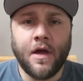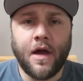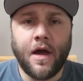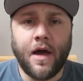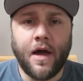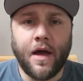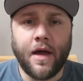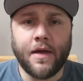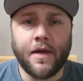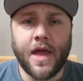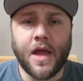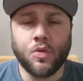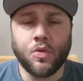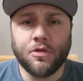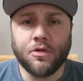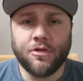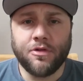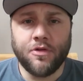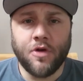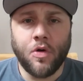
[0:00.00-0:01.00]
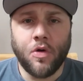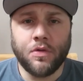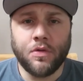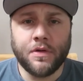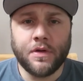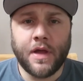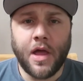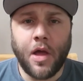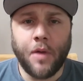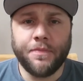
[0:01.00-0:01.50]
Edward
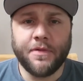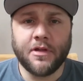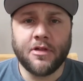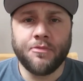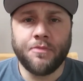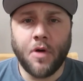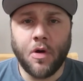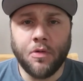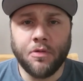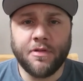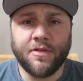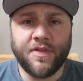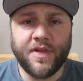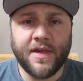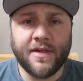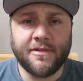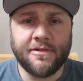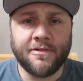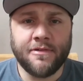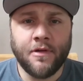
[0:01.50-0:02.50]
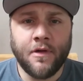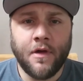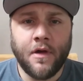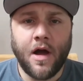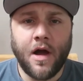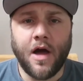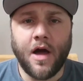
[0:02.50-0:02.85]
Snowden helped expose this.